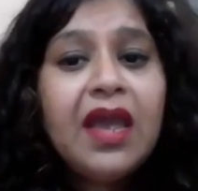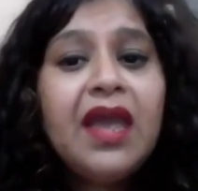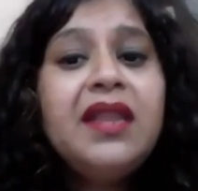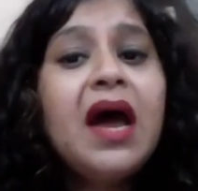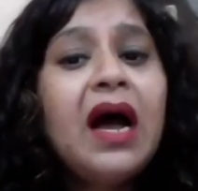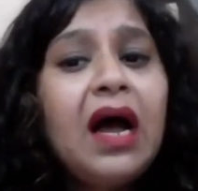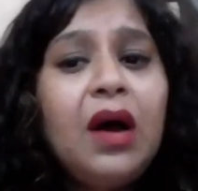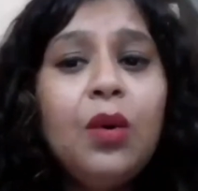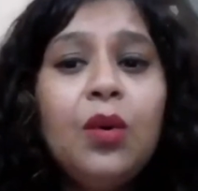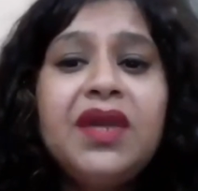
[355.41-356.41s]
and
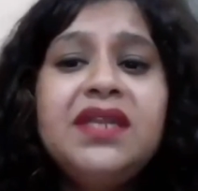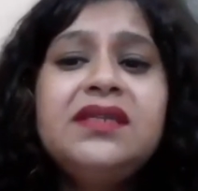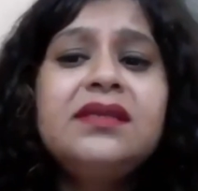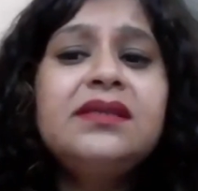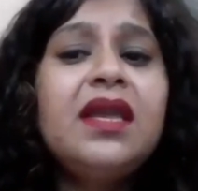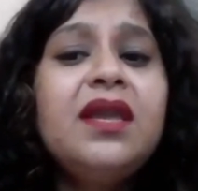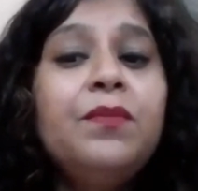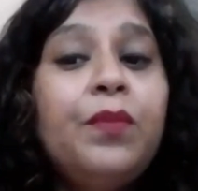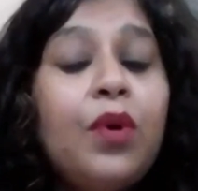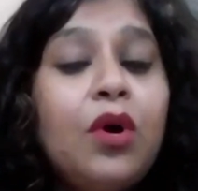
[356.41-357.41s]
how it is the
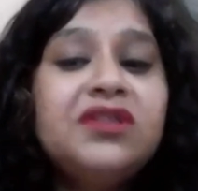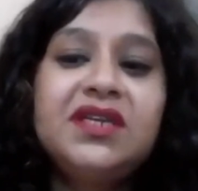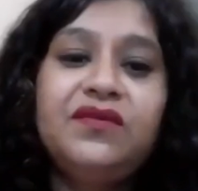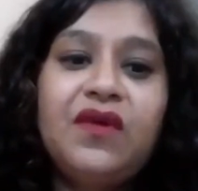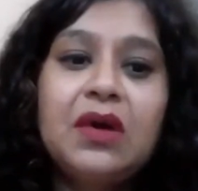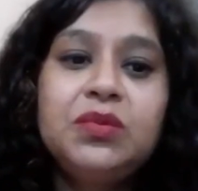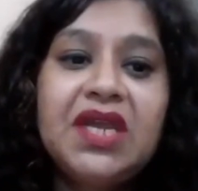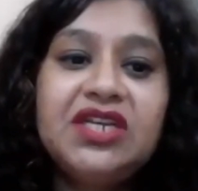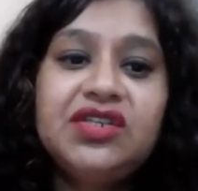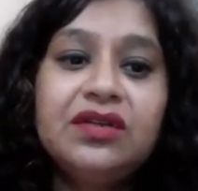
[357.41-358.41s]
important
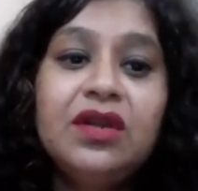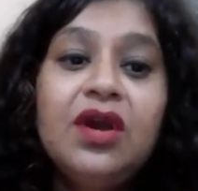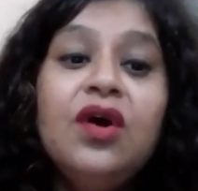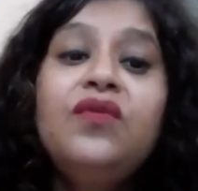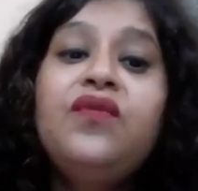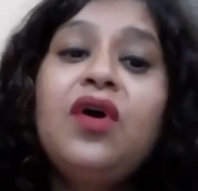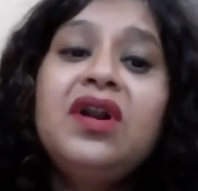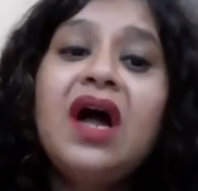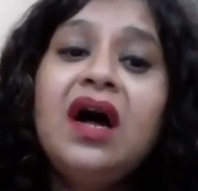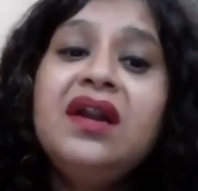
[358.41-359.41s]
foundation
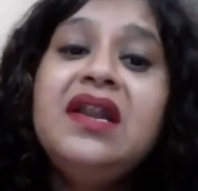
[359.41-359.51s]
for our